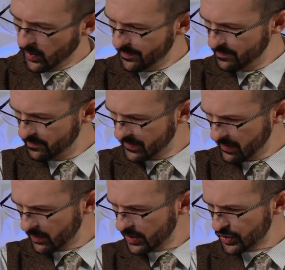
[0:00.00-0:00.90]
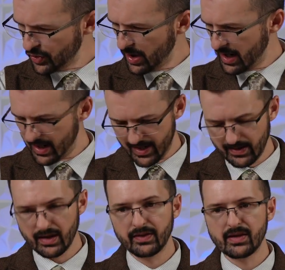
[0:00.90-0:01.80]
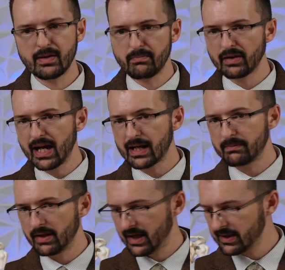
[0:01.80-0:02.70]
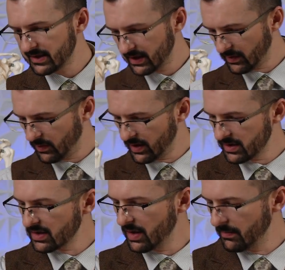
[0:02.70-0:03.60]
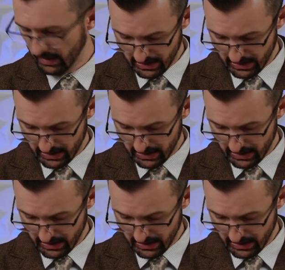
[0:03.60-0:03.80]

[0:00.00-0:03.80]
one. We're gonna try the black plastic with some